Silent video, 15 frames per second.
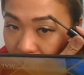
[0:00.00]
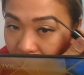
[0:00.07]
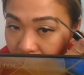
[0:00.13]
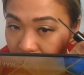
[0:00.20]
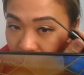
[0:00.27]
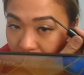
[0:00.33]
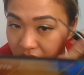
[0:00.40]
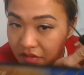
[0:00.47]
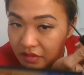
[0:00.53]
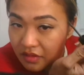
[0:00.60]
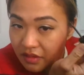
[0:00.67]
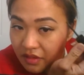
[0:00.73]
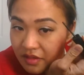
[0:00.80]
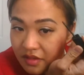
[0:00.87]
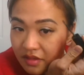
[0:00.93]
and as you
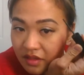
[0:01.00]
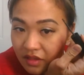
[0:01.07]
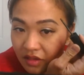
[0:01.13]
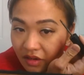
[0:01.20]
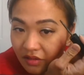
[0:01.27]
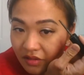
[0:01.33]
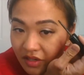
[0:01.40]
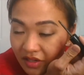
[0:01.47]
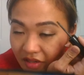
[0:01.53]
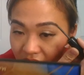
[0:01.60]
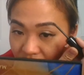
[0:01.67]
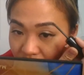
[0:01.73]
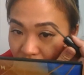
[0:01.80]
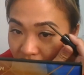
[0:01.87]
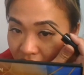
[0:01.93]
can see already,
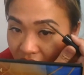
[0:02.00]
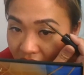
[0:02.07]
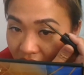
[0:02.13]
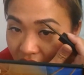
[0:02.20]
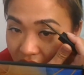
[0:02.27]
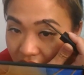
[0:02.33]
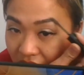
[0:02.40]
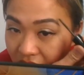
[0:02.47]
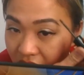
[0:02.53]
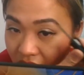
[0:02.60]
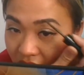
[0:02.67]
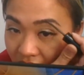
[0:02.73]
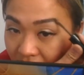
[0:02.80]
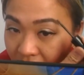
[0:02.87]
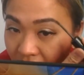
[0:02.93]
it's filling in.
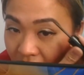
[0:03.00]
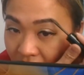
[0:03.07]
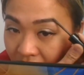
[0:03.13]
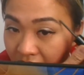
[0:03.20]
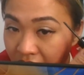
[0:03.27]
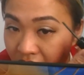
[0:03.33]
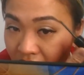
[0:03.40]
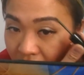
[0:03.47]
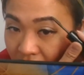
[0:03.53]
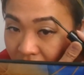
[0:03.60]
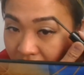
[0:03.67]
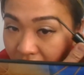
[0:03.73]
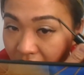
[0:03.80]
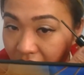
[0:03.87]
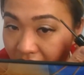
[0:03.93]

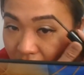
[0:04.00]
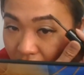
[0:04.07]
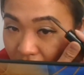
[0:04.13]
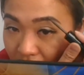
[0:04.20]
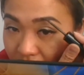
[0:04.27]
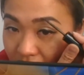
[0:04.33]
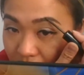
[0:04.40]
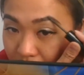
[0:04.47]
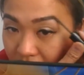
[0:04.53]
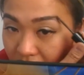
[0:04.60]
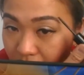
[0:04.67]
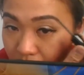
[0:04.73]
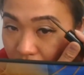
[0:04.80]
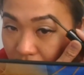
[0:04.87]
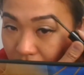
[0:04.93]
Now I know some
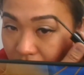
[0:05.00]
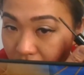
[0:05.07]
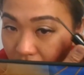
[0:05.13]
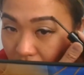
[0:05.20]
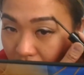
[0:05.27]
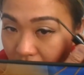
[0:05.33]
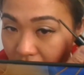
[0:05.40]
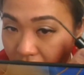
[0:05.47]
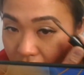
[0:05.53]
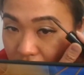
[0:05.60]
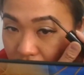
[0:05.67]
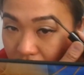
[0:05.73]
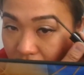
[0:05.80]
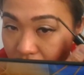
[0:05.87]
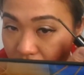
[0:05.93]
people, they
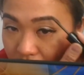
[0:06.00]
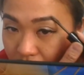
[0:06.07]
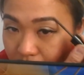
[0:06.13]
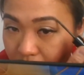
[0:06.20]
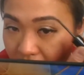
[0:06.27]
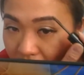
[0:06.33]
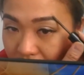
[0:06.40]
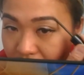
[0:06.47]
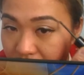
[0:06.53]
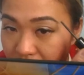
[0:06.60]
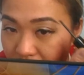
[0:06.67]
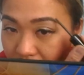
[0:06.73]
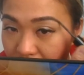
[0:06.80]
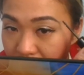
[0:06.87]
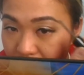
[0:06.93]
actually use the brow
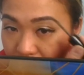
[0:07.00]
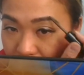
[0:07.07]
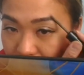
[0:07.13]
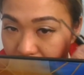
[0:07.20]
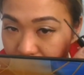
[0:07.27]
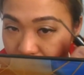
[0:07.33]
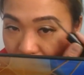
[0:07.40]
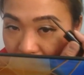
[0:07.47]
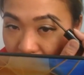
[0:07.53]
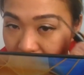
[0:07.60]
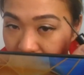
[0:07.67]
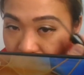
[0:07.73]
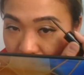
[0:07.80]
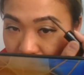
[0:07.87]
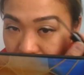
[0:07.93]
tint right
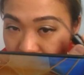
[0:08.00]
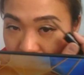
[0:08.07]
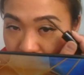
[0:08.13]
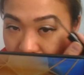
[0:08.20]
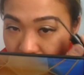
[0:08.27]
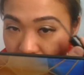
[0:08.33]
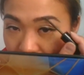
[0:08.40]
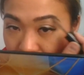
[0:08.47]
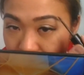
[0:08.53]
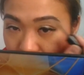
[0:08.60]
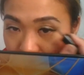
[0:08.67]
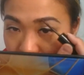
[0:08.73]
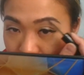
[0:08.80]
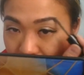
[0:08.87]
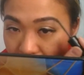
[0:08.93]
after they're done
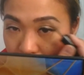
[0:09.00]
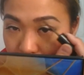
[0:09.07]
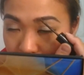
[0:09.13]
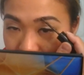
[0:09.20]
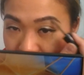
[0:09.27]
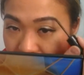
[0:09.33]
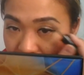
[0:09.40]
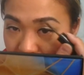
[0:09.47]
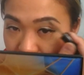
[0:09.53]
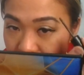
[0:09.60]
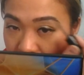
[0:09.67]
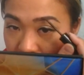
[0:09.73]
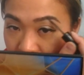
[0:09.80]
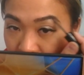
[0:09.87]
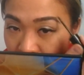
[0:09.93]
with the Brow
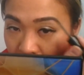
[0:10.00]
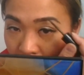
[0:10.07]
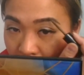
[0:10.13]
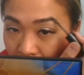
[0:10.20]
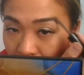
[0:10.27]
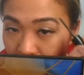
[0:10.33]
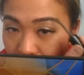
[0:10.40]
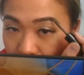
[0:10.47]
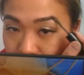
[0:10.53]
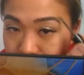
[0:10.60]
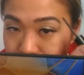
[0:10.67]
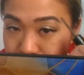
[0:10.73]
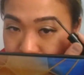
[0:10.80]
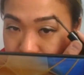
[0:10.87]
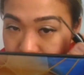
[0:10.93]
Precision
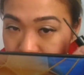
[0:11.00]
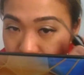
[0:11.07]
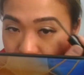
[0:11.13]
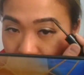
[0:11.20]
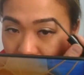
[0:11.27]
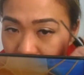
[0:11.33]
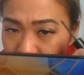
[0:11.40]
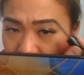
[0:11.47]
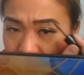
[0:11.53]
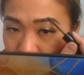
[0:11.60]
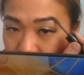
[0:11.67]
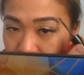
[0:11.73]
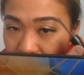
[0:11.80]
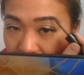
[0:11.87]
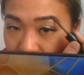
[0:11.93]
and the
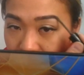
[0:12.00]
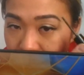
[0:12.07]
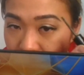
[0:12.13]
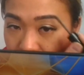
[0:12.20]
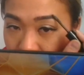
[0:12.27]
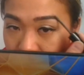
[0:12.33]
matte